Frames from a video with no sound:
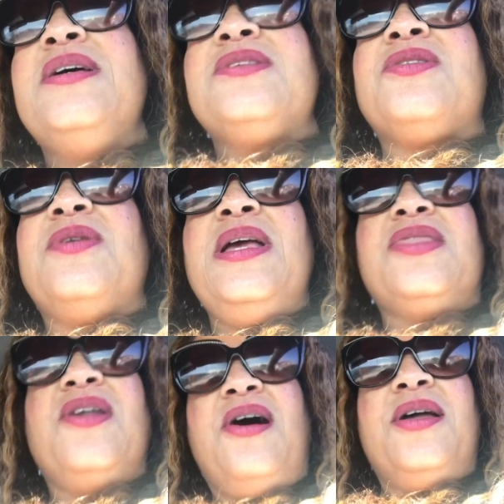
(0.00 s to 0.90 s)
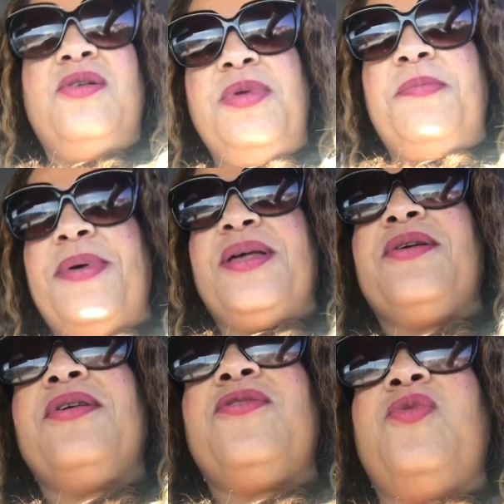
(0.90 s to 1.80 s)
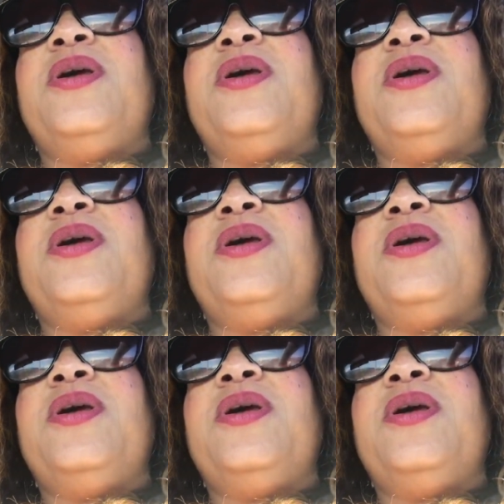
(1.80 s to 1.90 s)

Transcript: So he thought it would be better if